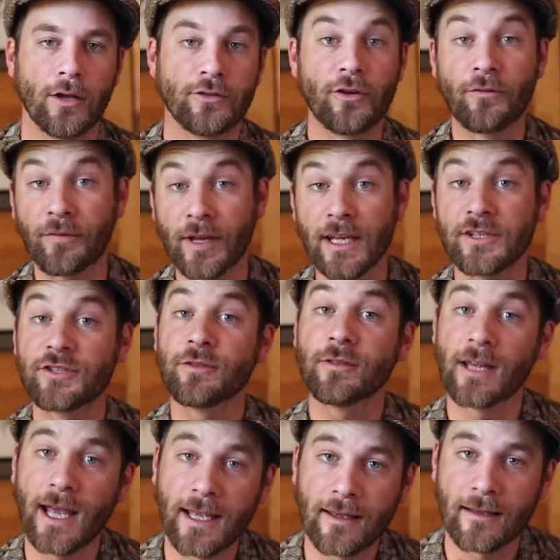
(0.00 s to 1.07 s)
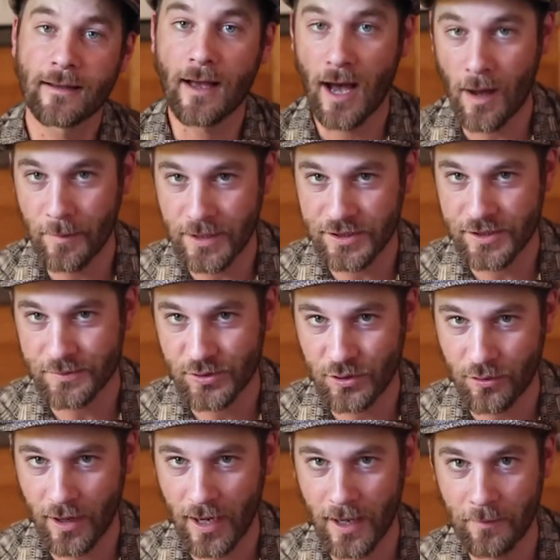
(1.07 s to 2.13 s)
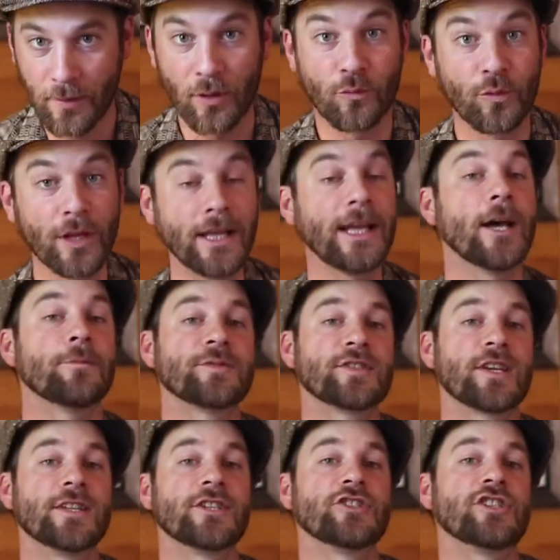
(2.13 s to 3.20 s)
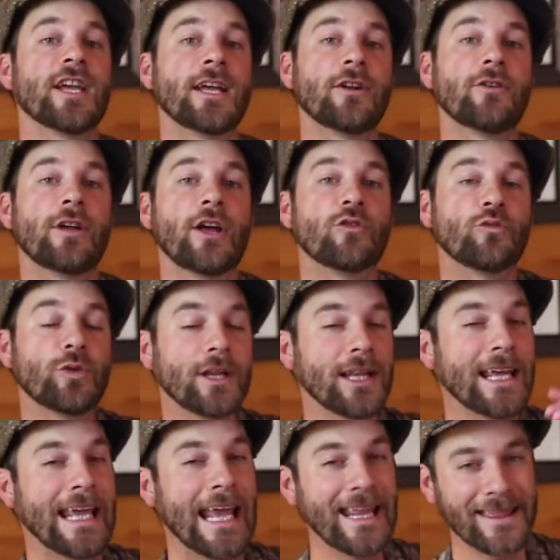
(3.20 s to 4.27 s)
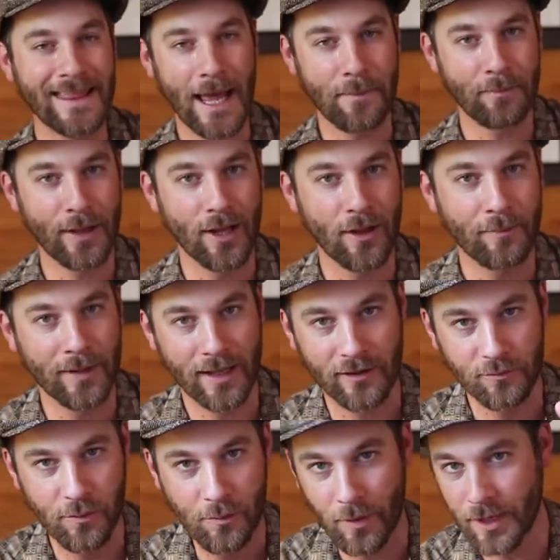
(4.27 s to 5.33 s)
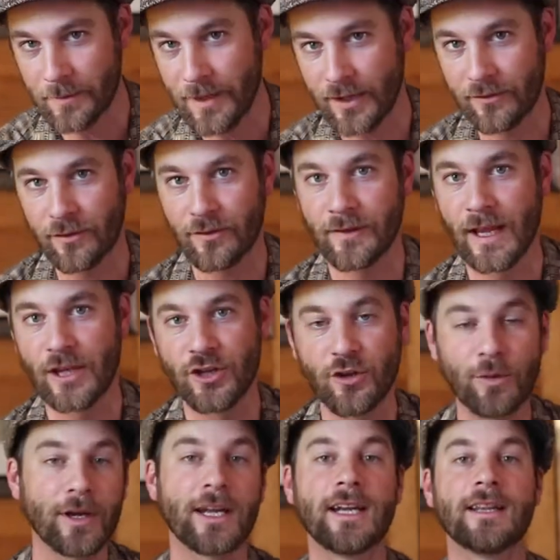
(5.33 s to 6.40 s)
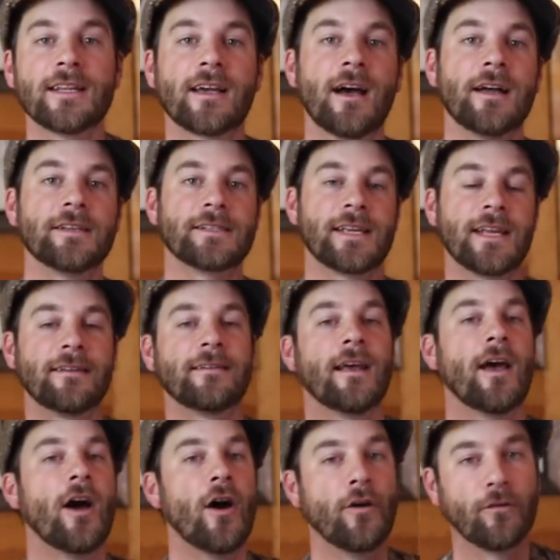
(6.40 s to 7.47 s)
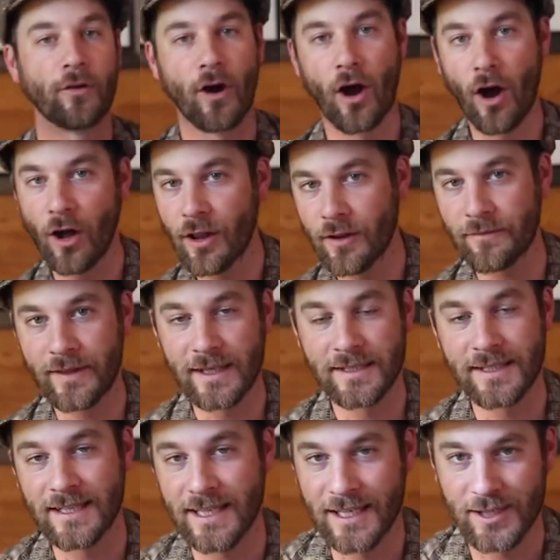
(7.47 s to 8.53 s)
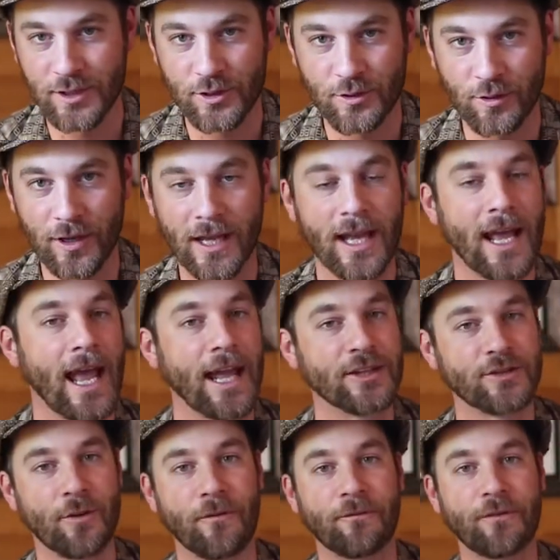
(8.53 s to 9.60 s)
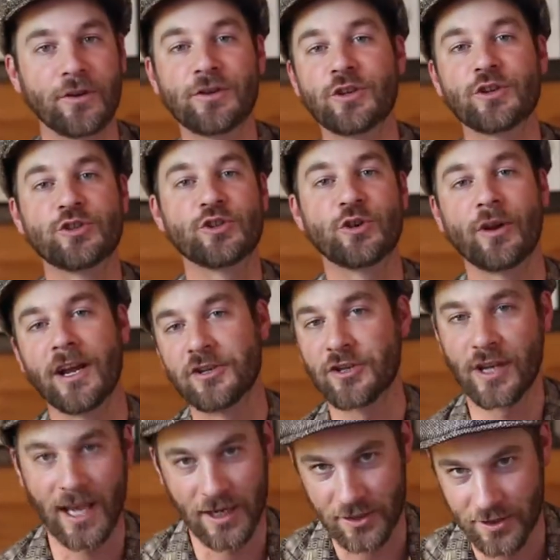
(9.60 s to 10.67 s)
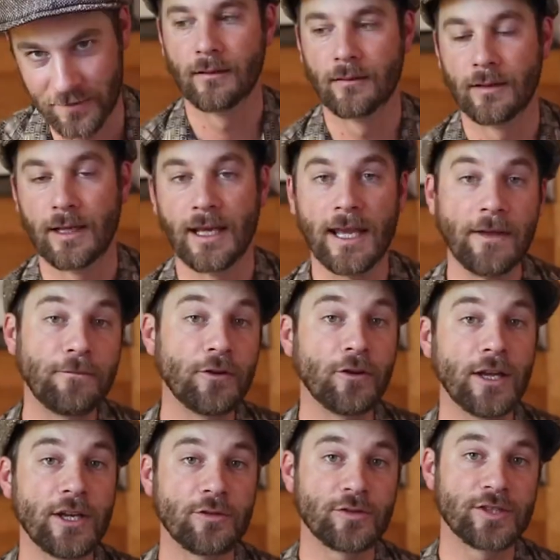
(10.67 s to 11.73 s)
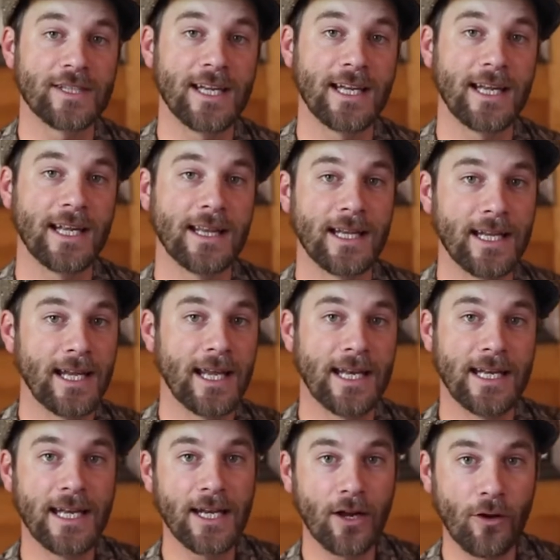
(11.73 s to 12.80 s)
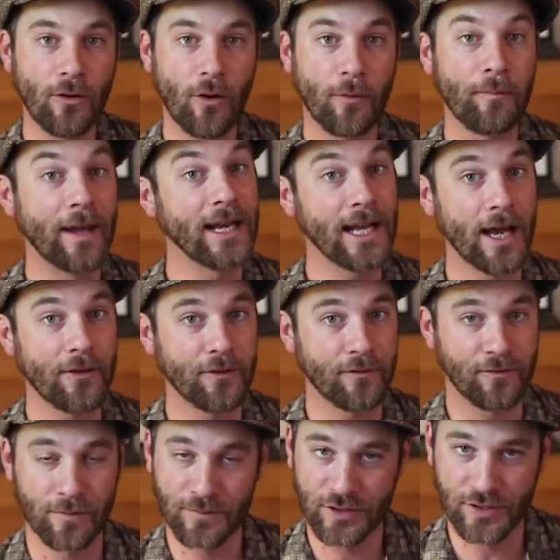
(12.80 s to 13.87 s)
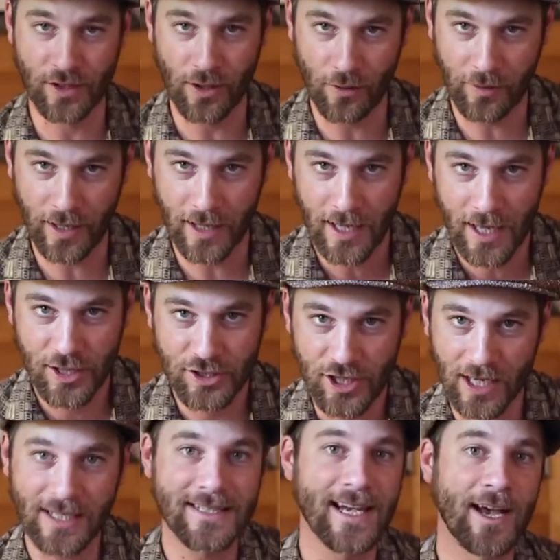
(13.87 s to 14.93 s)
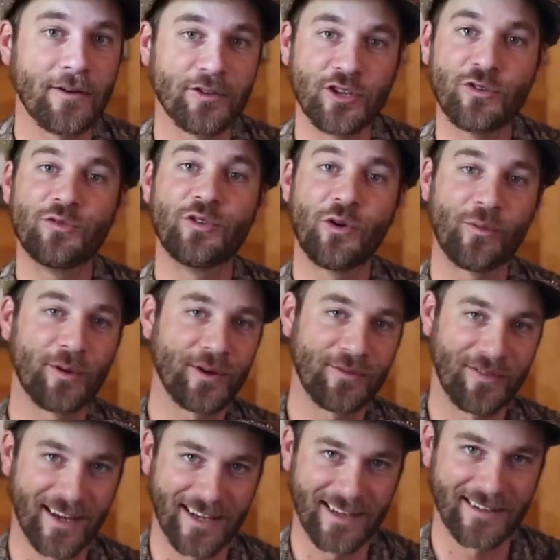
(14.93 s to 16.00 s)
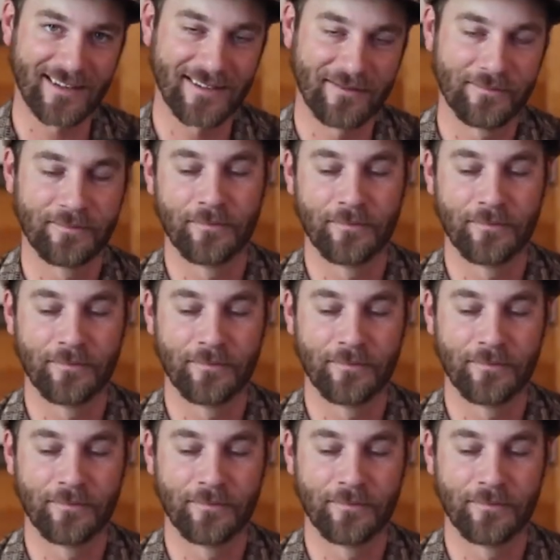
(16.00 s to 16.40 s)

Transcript: Don't forget to like, comment, subscribe. It really helps us on the channel, and really hit that bell because we want to make certain that you are getting the content for all of this in the industry, and so it furthers your education. If you're interested in the Nino or many other from Stallone, check us out. You know where to find us.